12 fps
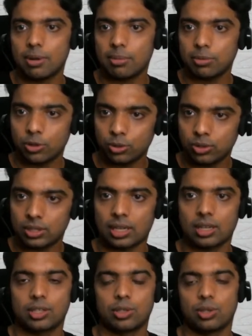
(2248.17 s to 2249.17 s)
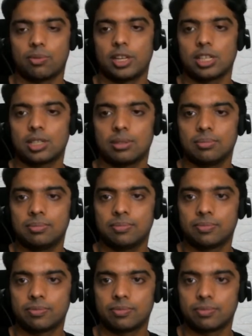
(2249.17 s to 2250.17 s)
So Chitty Babu, thank
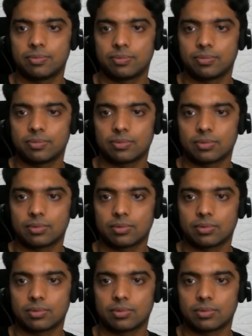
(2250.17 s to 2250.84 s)
you're welcome.